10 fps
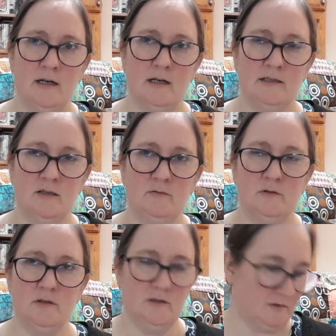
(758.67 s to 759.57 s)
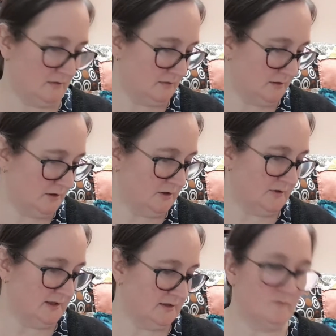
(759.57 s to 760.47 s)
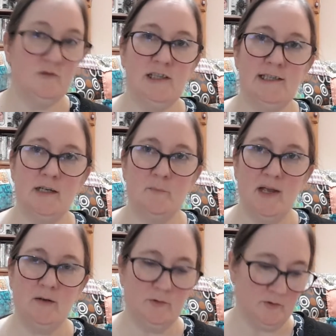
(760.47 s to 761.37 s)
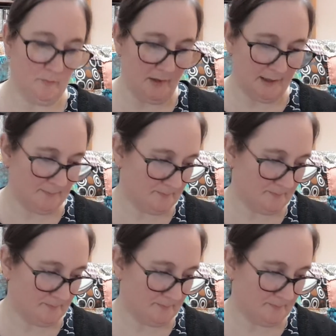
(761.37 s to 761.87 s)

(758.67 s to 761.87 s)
that doesn't really jump out at me.